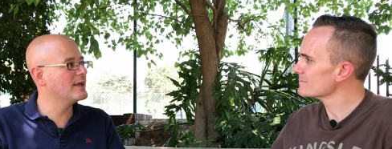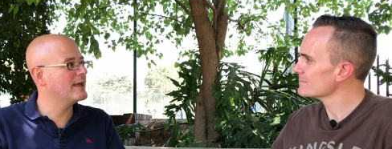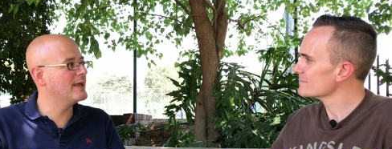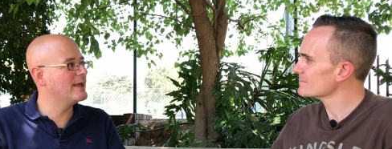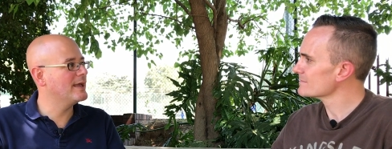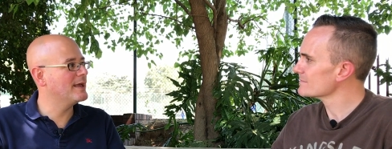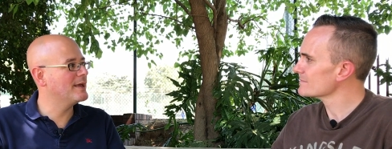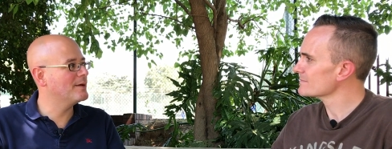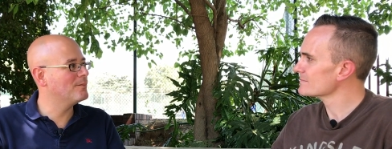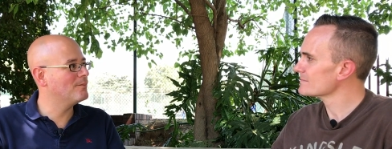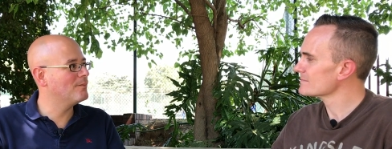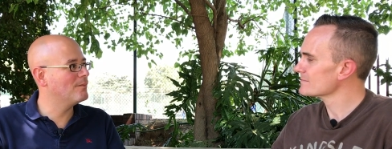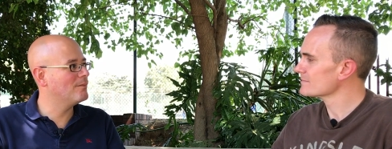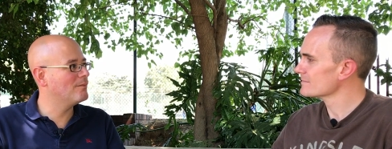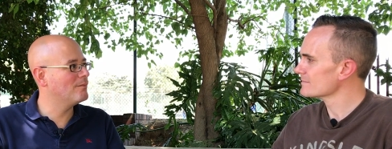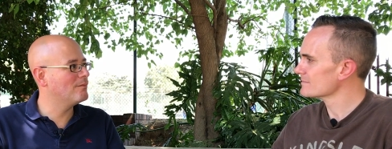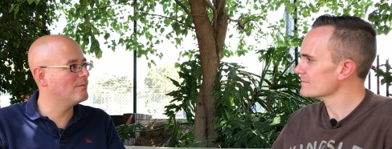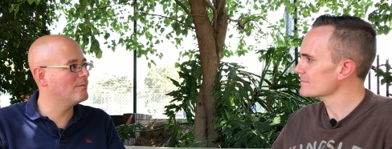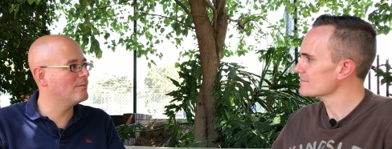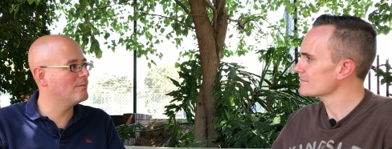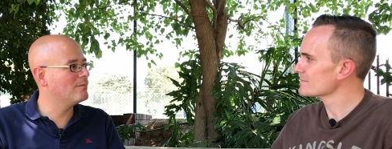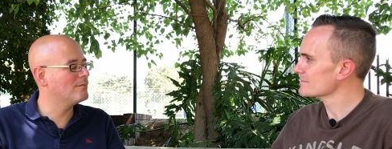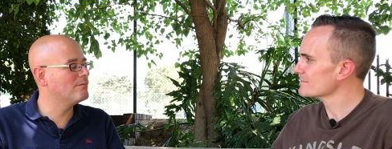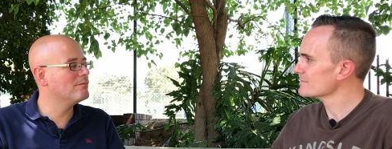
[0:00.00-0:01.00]

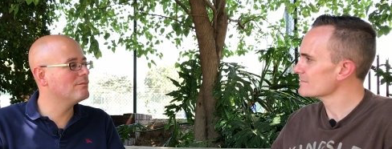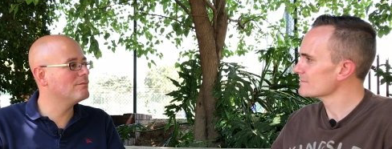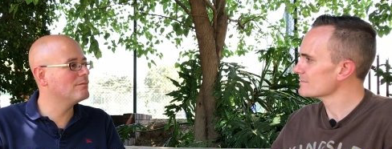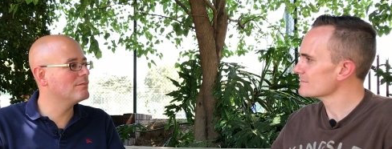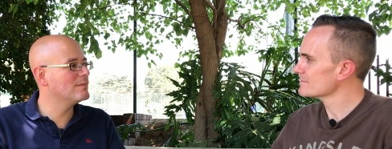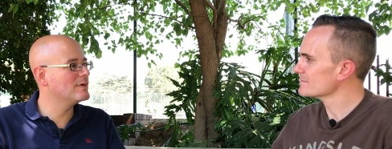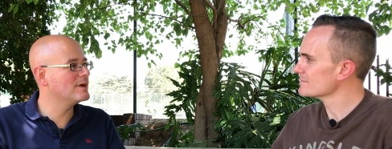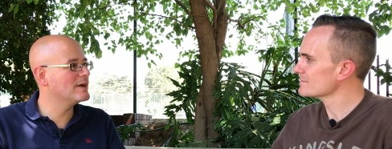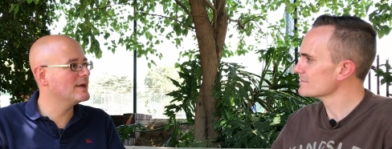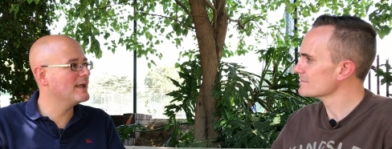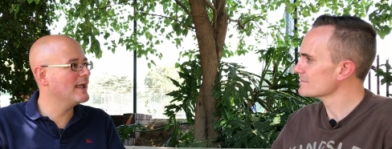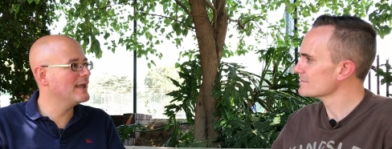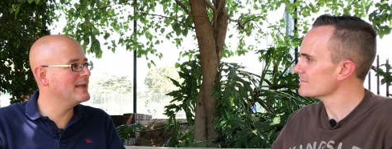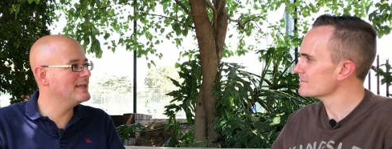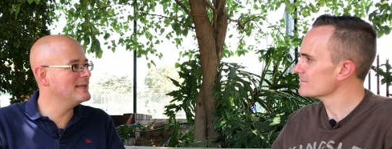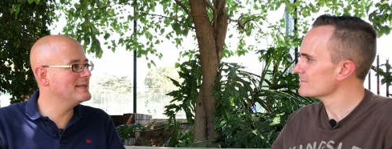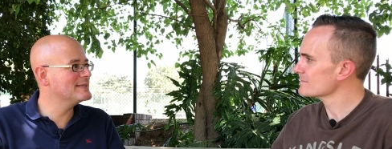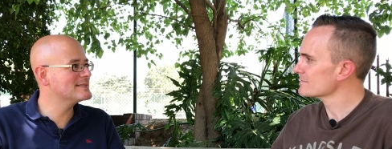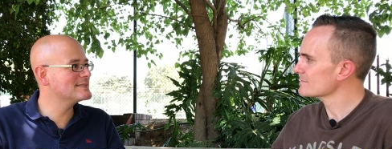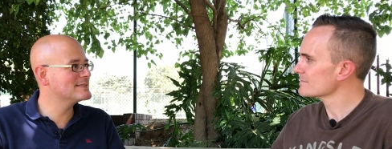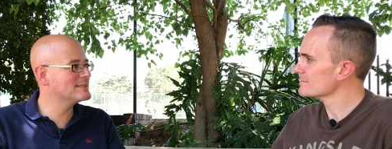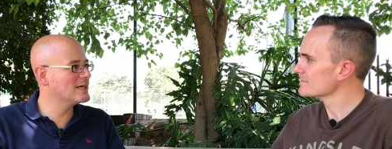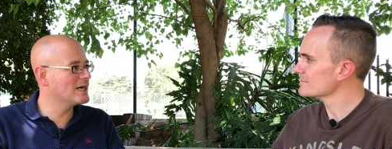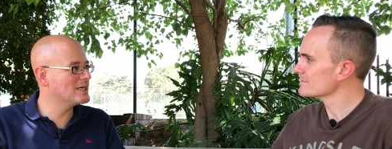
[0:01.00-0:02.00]
Speaker 1: Any
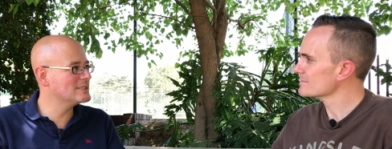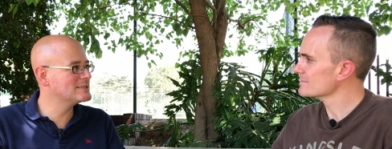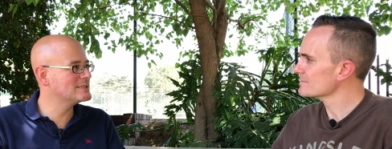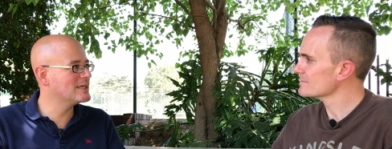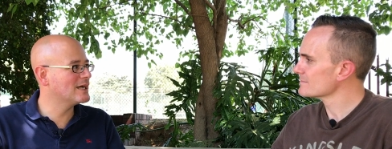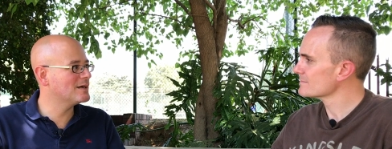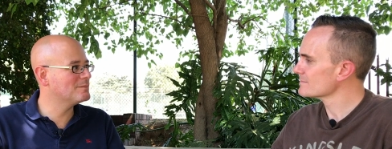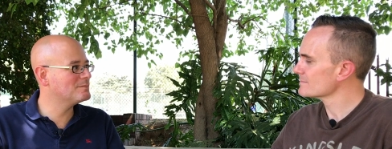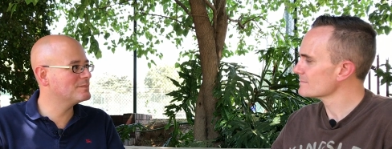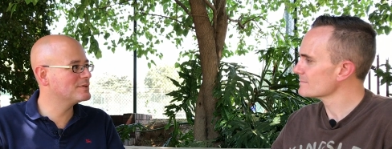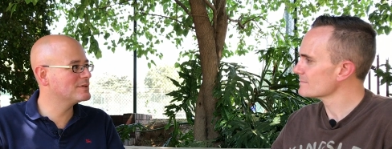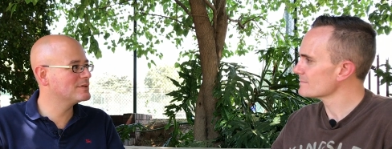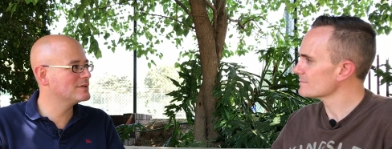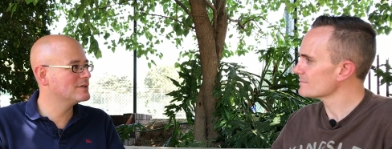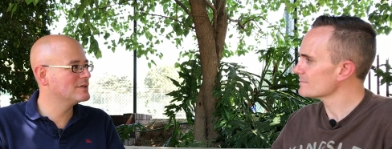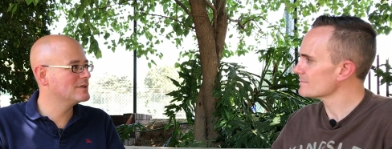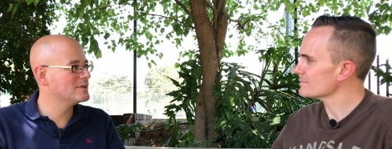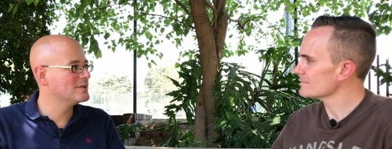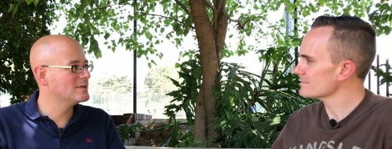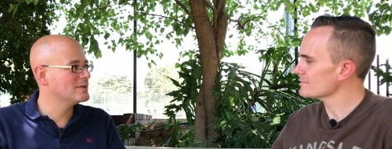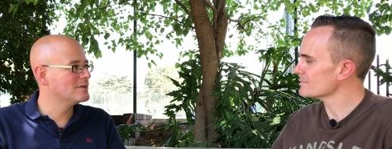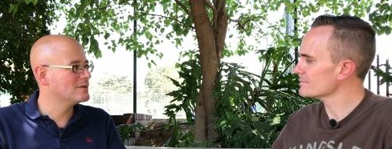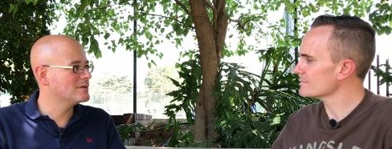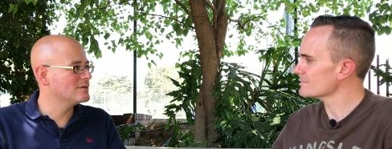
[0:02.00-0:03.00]
startup
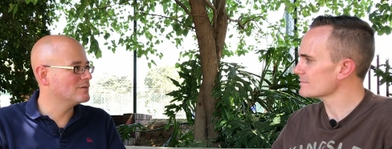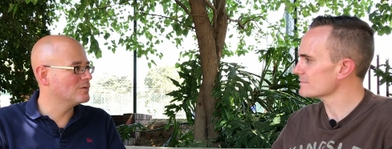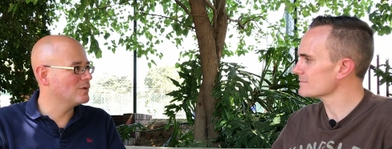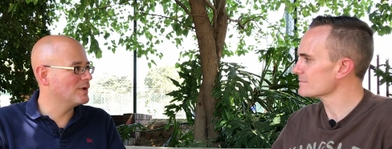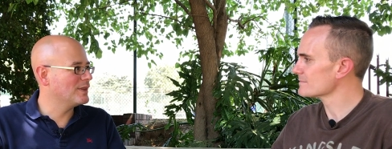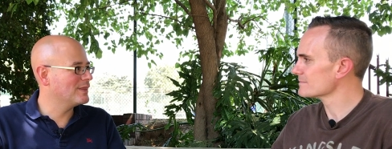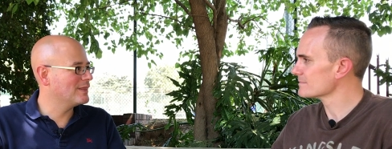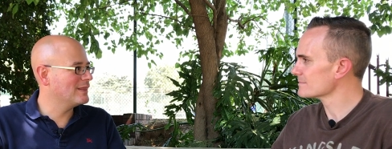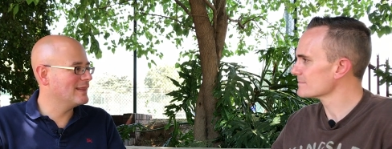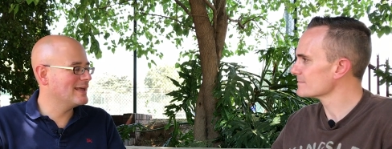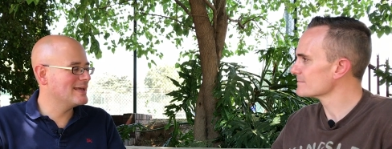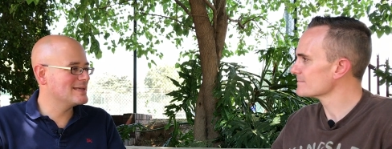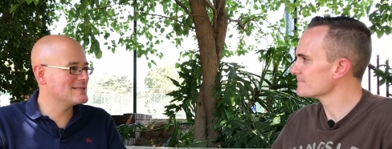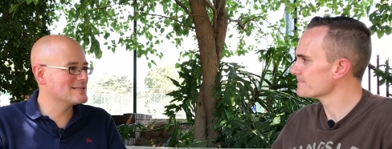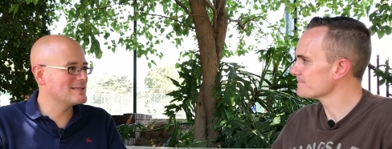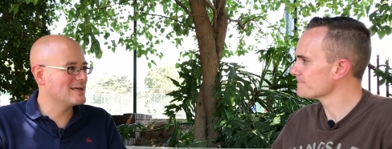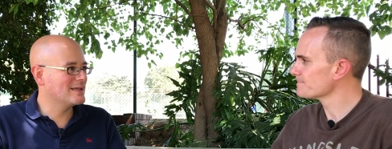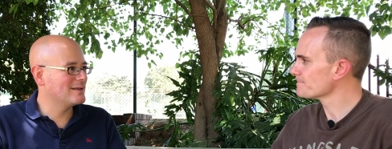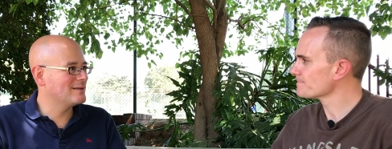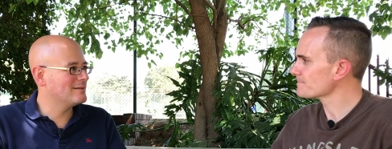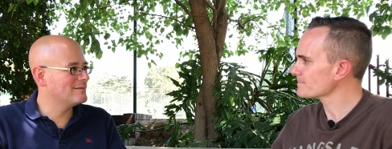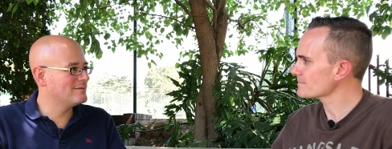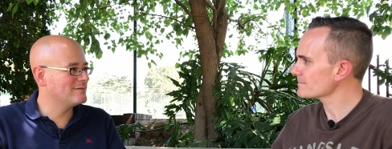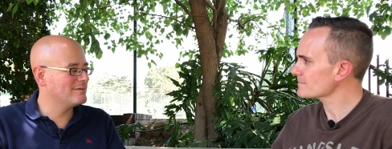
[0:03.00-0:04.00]
with less
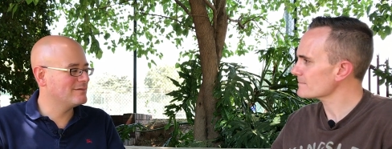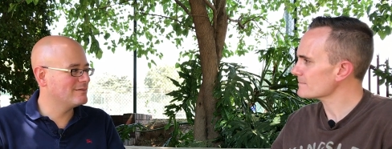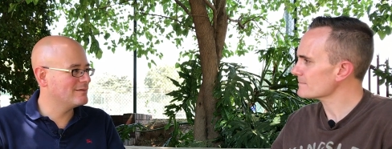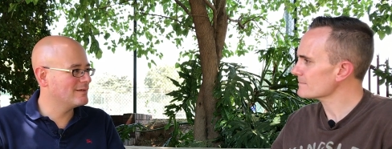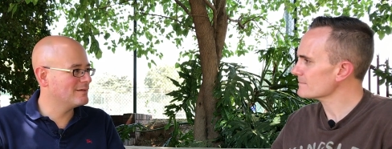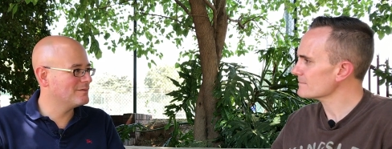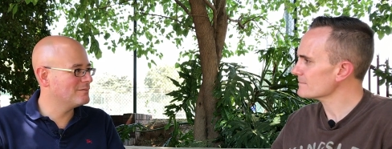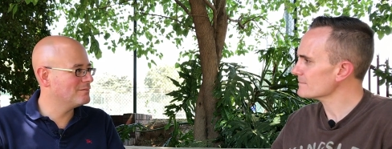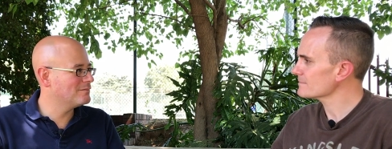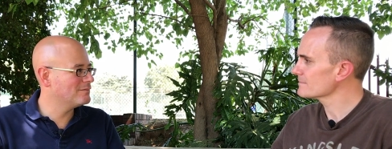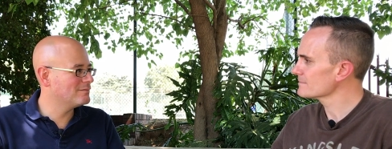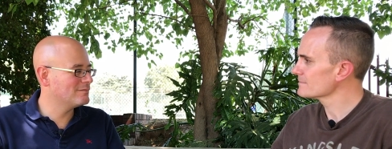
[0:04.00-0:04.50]
than maybe